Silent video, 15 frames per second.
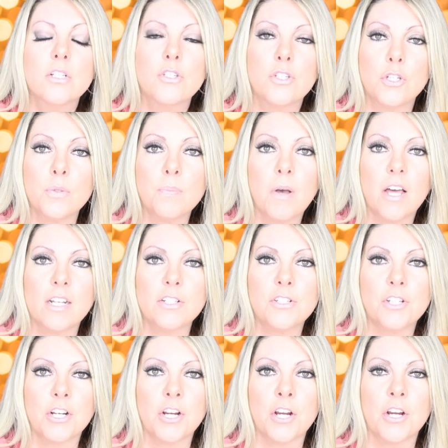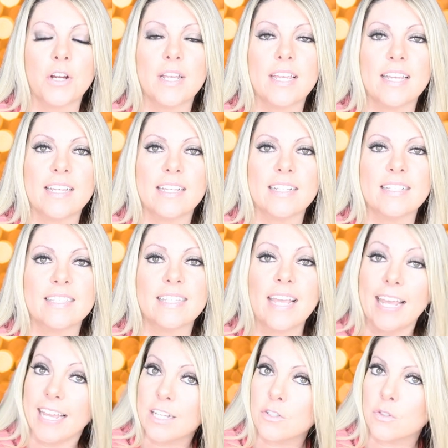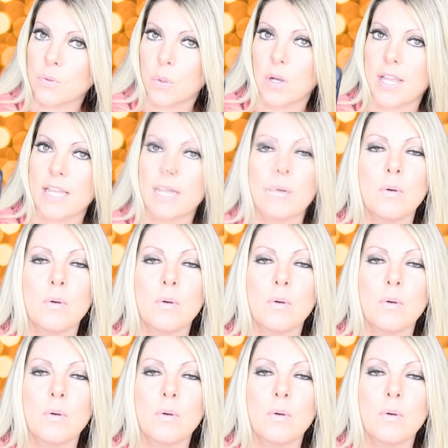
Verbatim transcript: to monitor his Android,